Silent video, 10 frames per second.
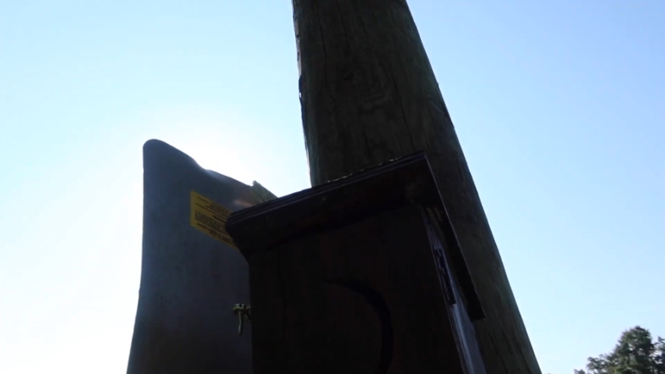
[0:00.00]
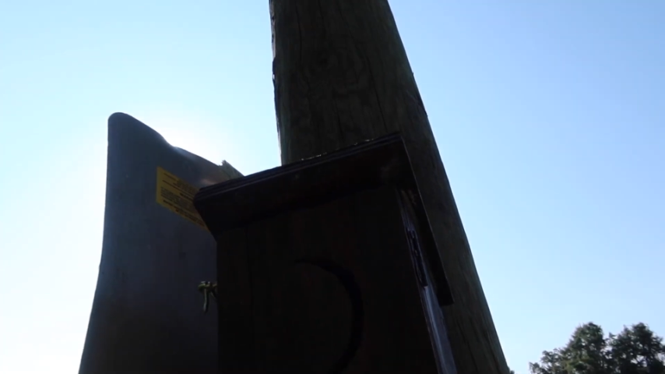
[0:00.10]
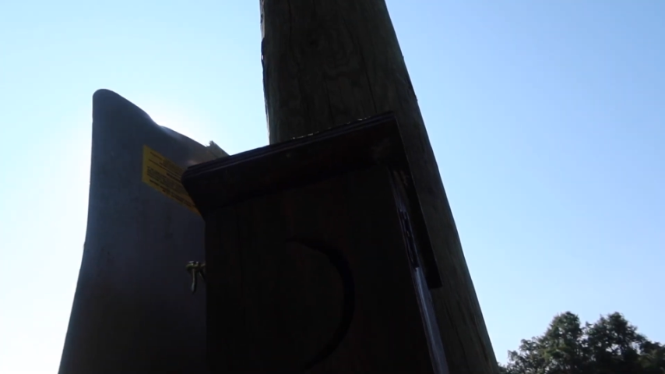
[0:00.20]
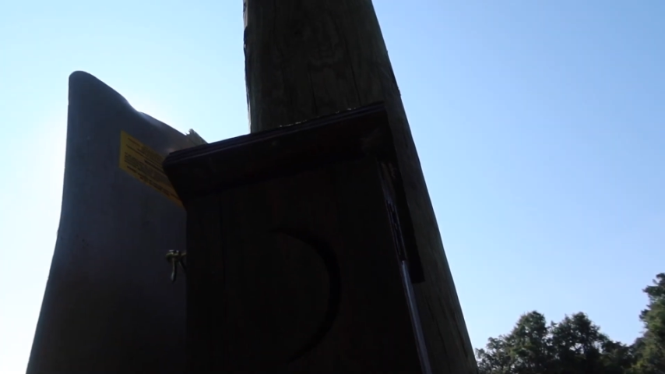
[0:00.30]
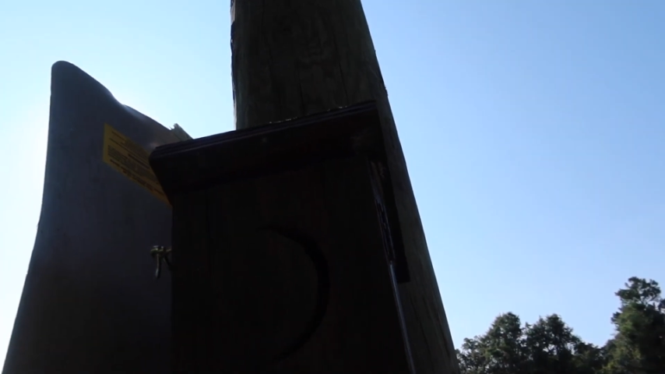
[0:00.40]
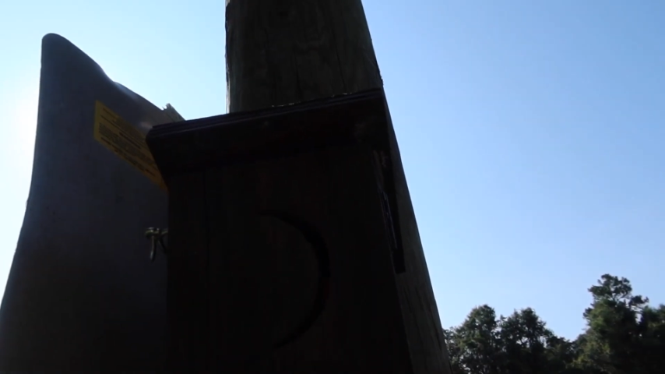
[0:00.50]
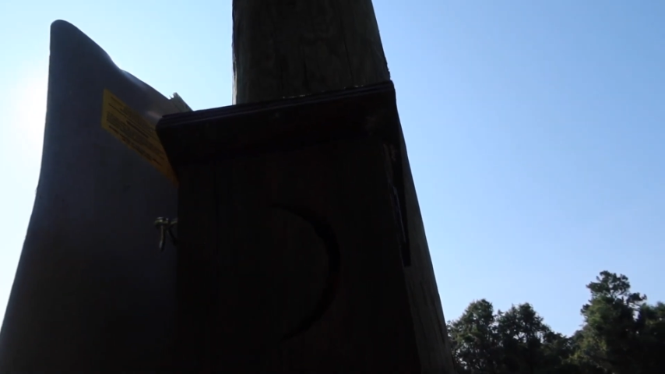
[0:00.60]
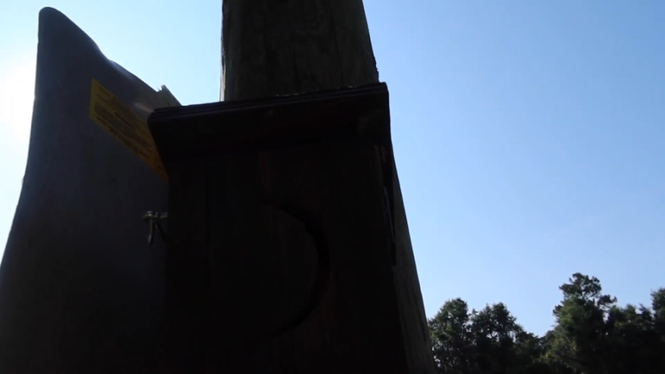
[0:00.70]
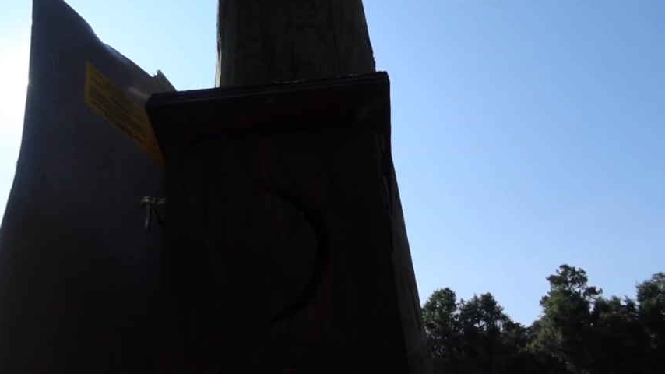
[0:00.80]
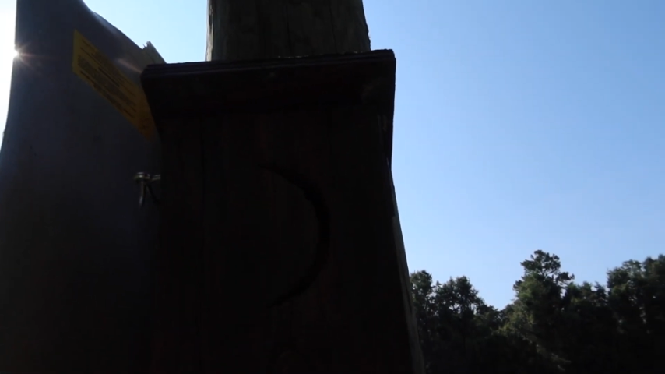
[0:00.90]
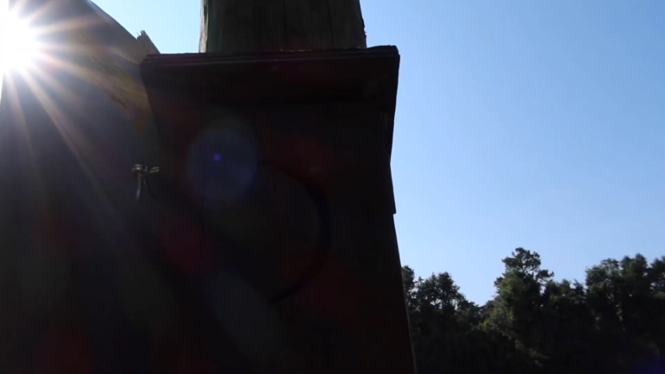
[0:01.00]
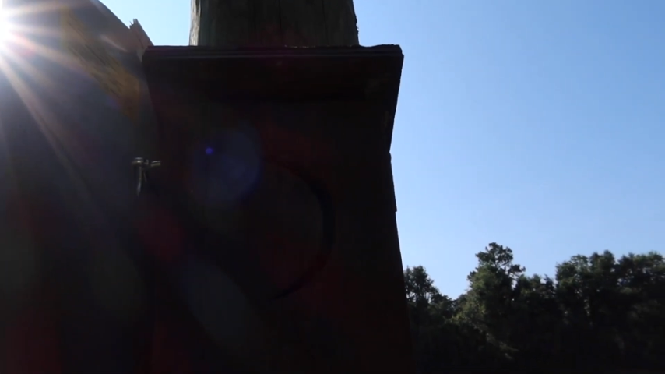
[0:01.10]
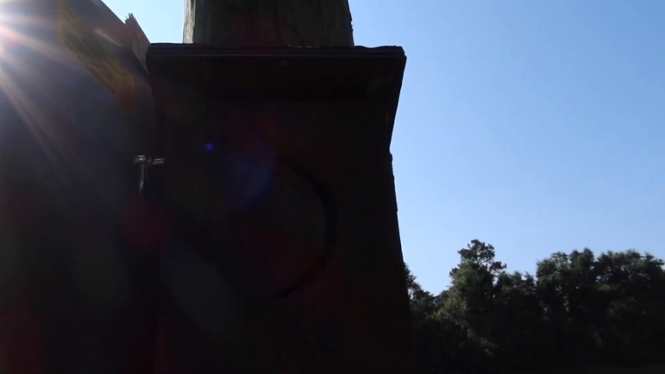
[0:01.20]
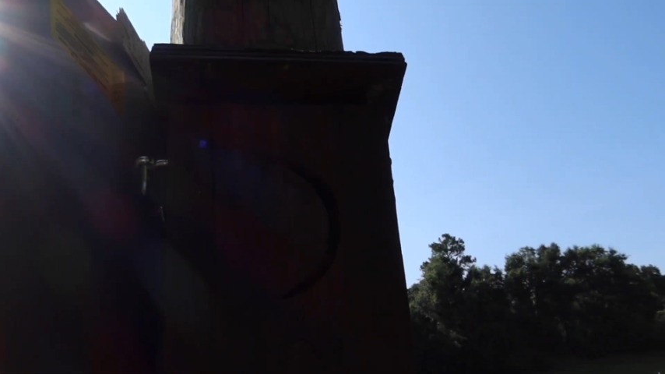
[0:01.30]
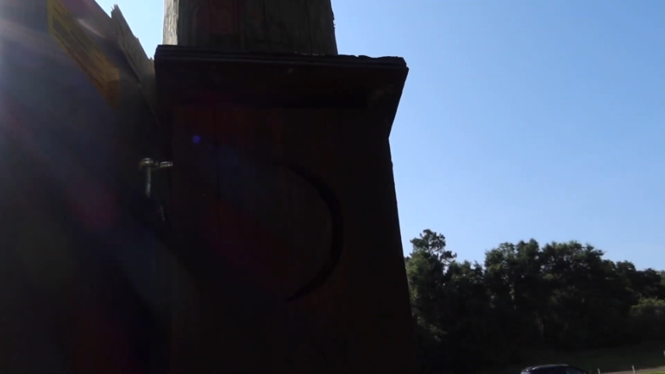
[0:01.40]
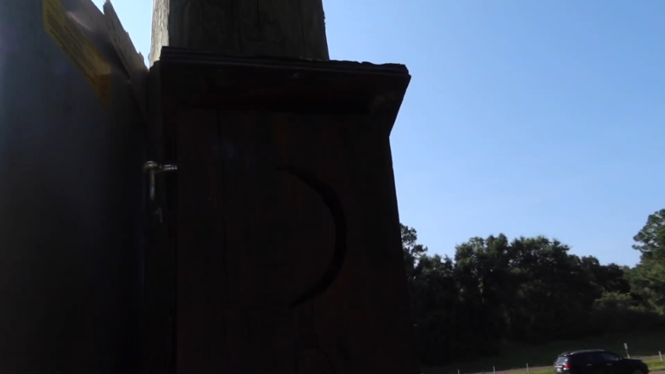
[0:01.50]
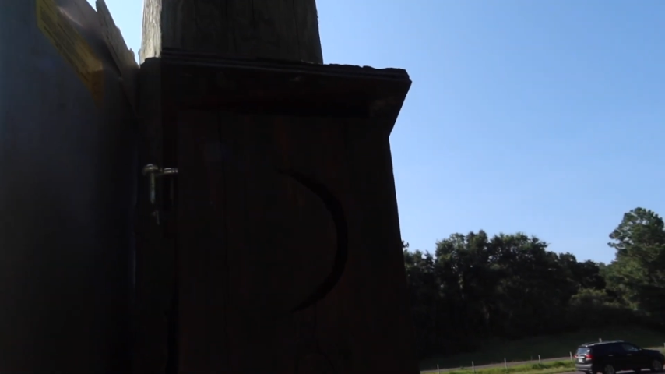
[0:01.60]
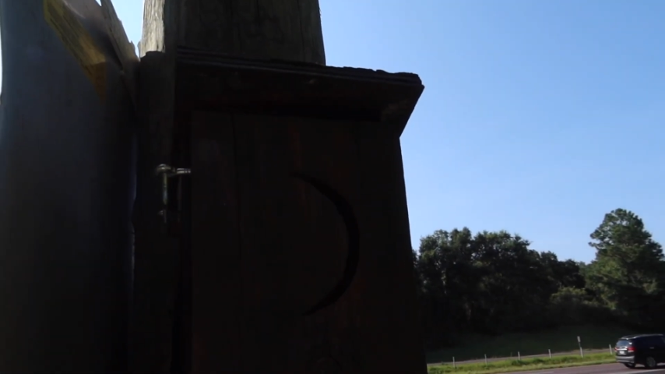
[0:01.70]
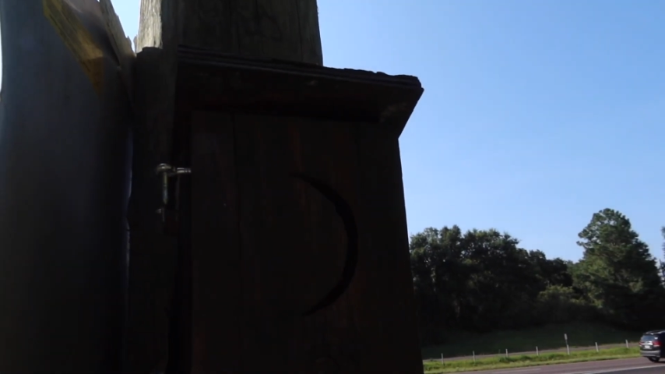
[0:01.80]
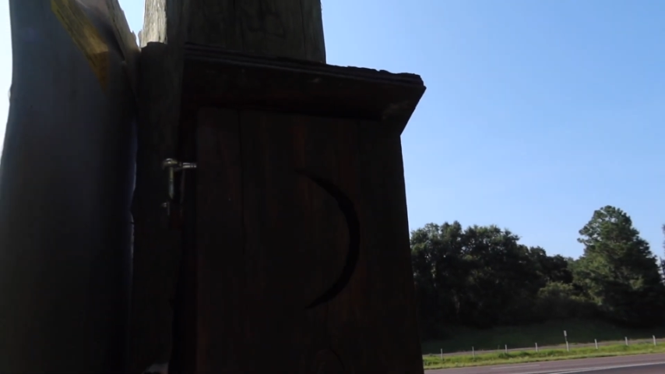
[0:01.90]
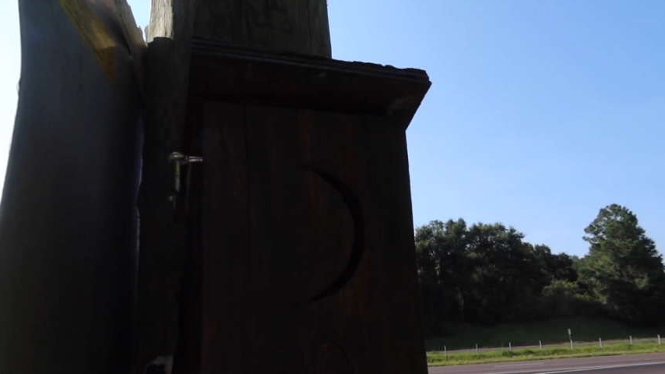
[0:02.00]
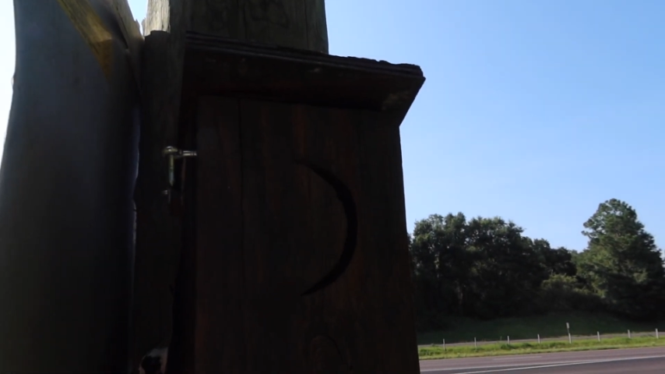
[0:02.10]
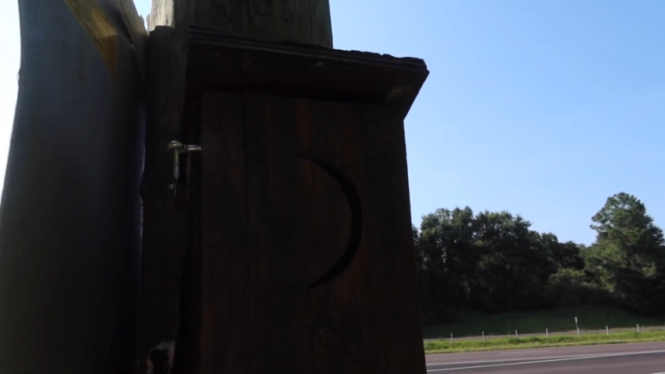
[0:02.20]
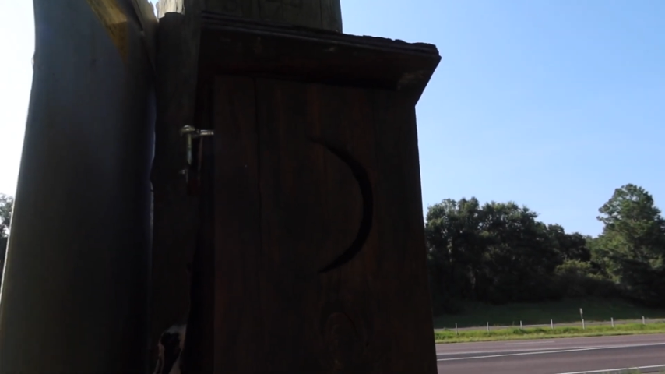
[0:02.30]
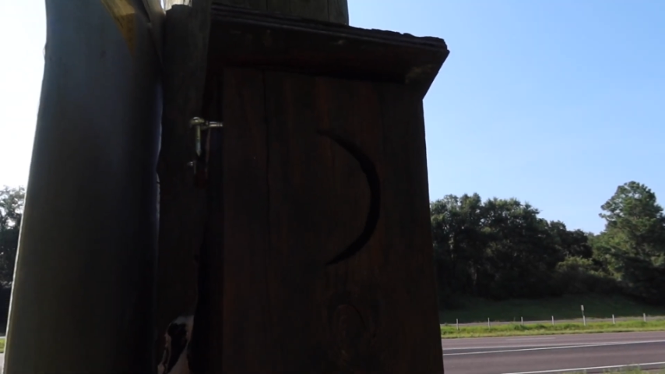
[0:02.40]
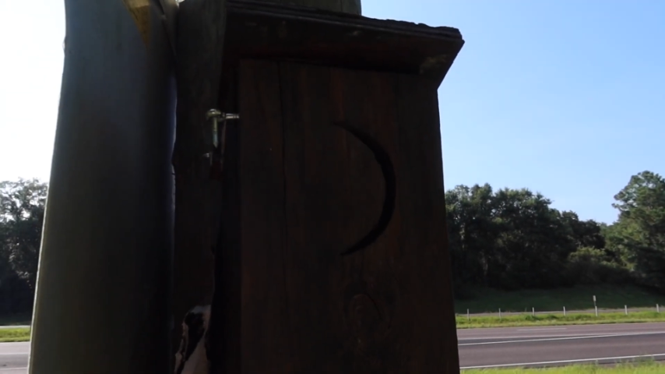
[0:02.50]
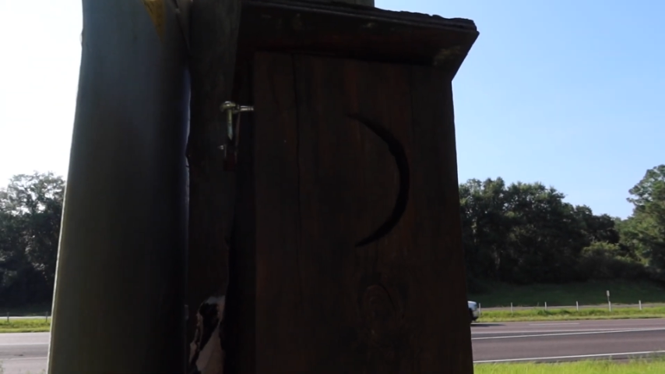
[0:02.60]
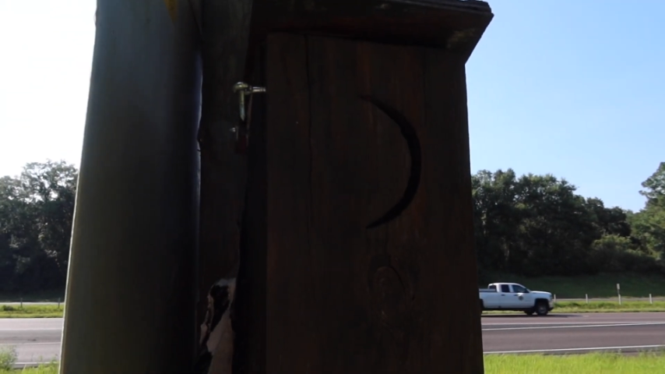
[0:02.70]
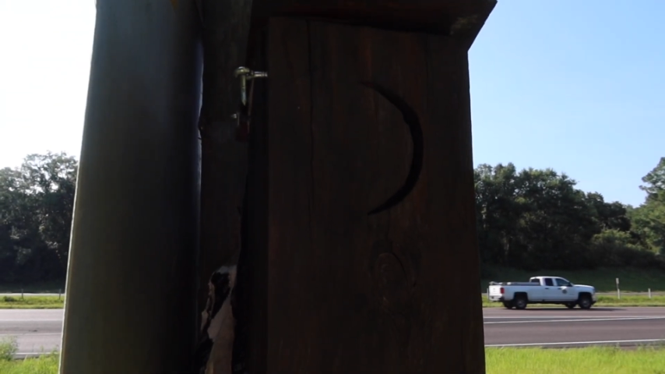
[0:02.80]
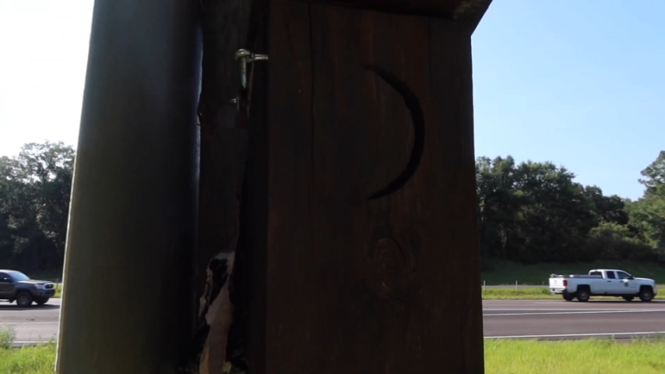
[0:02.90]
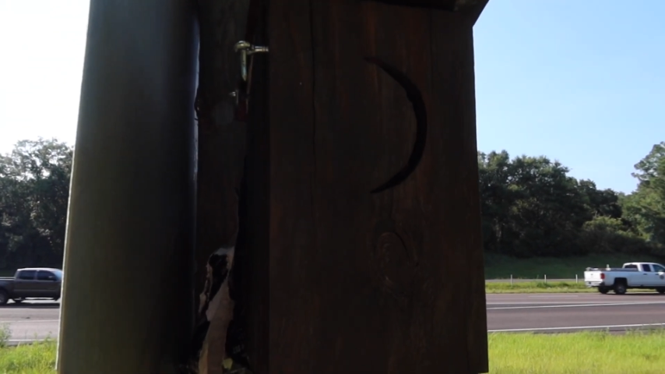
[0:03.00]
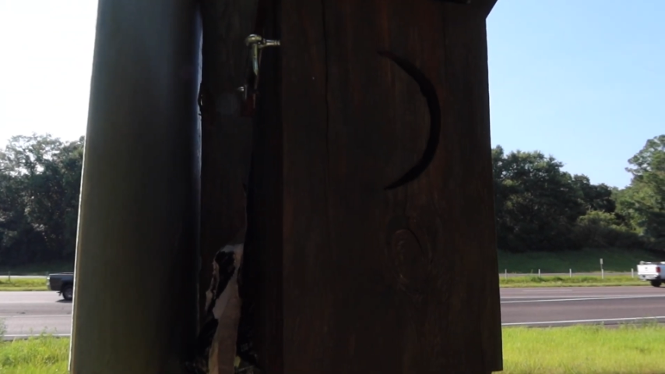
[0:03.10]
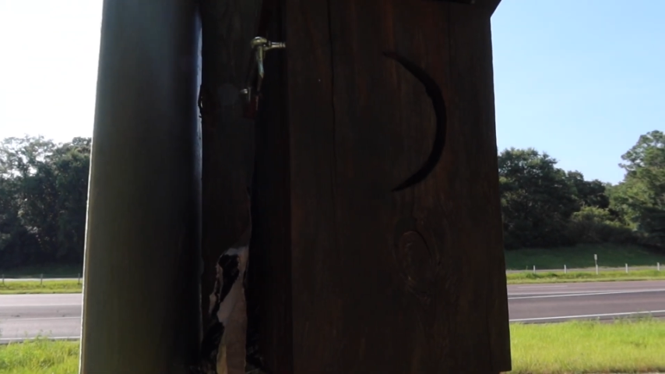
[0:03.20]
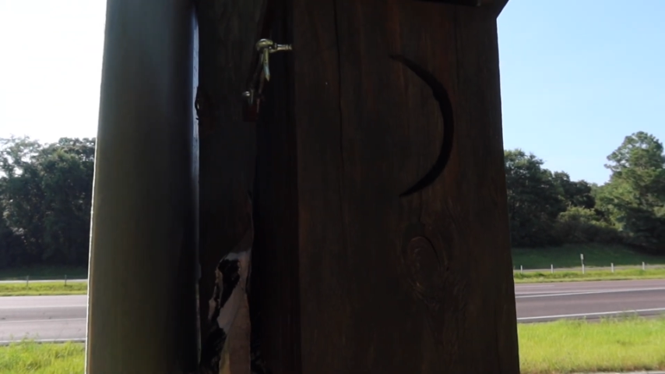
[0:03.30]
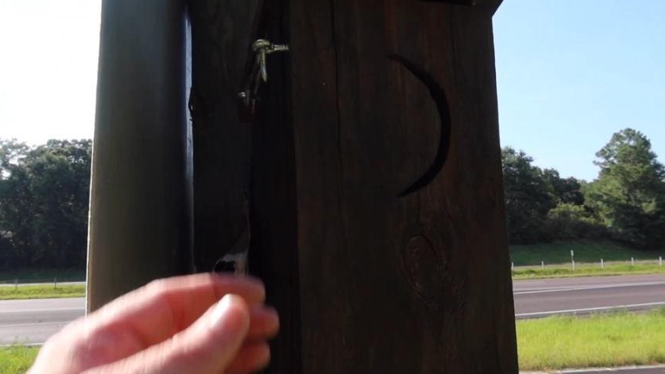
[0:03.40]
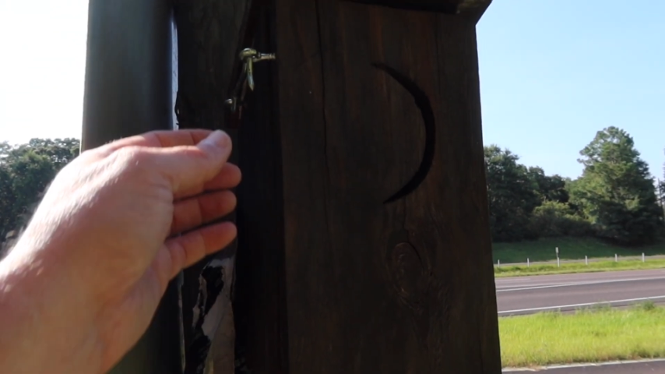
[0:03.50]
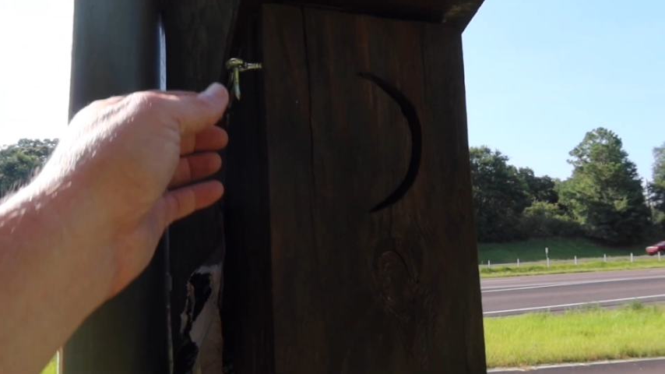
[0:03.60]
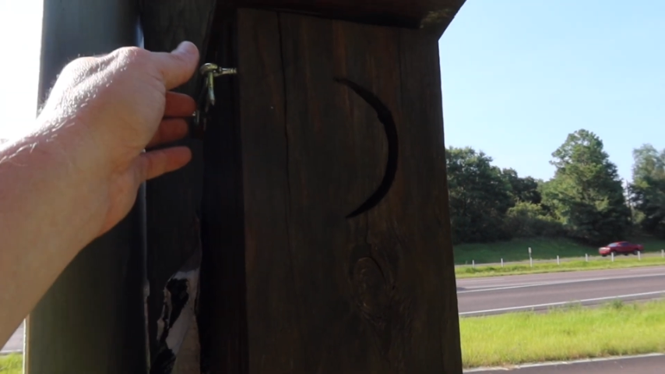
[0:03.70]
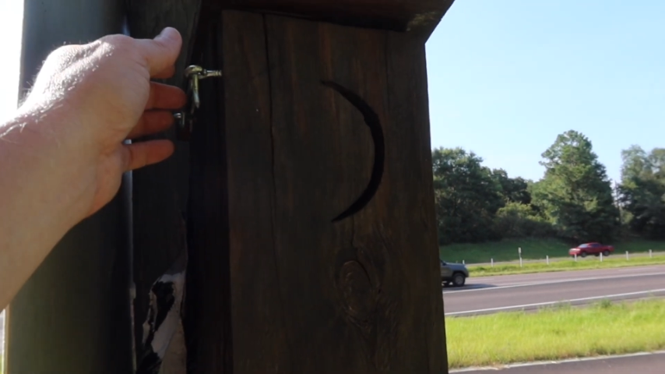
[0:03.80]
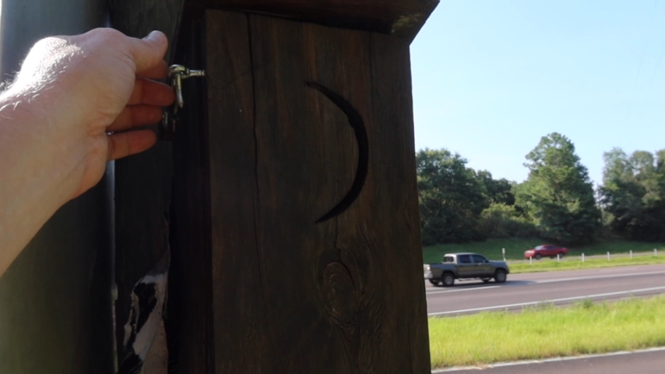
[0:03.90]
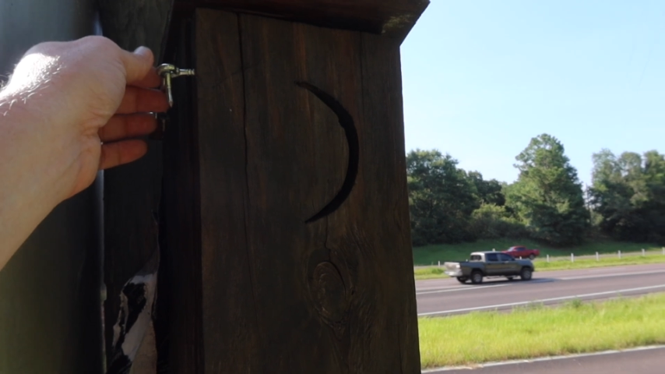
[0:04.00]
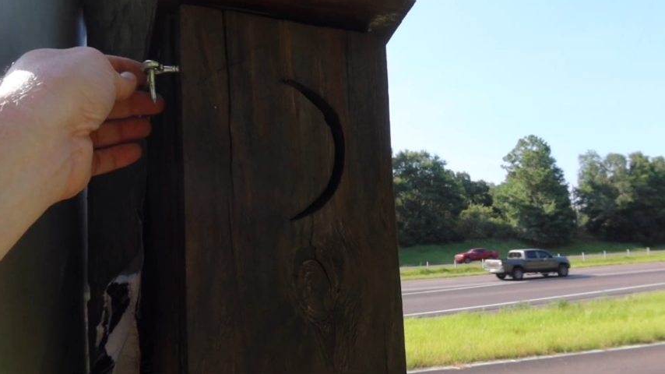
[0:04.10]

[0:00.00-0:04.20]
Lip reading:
(no speaker visible)